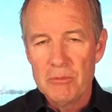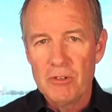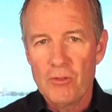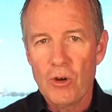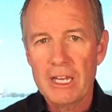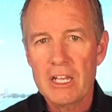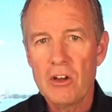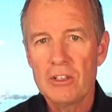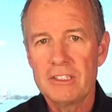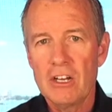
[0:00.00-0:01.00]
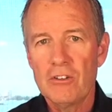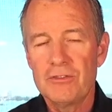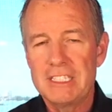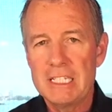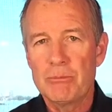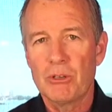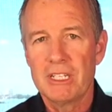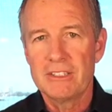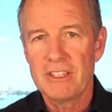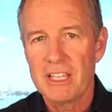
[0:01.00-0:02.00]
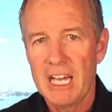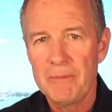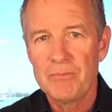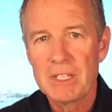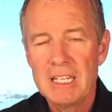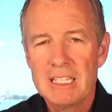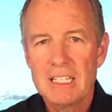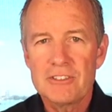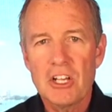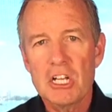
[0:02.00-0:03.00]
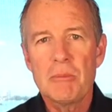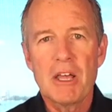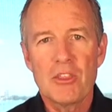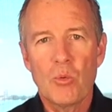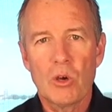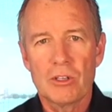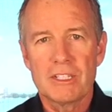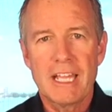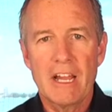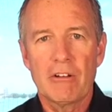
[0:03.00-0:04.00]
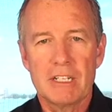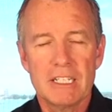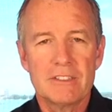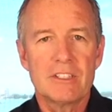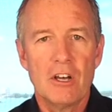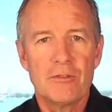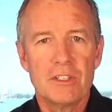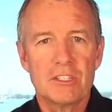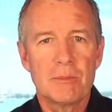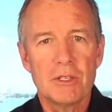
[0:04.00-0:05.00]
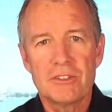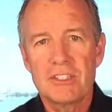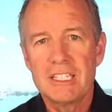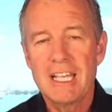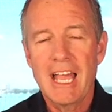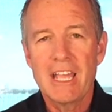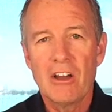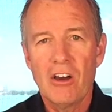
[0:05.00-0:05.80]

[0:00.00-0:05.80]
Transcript: Before I delve deeper into that, let's talk about the word carat itself. It is spelled C-A-R-A-T.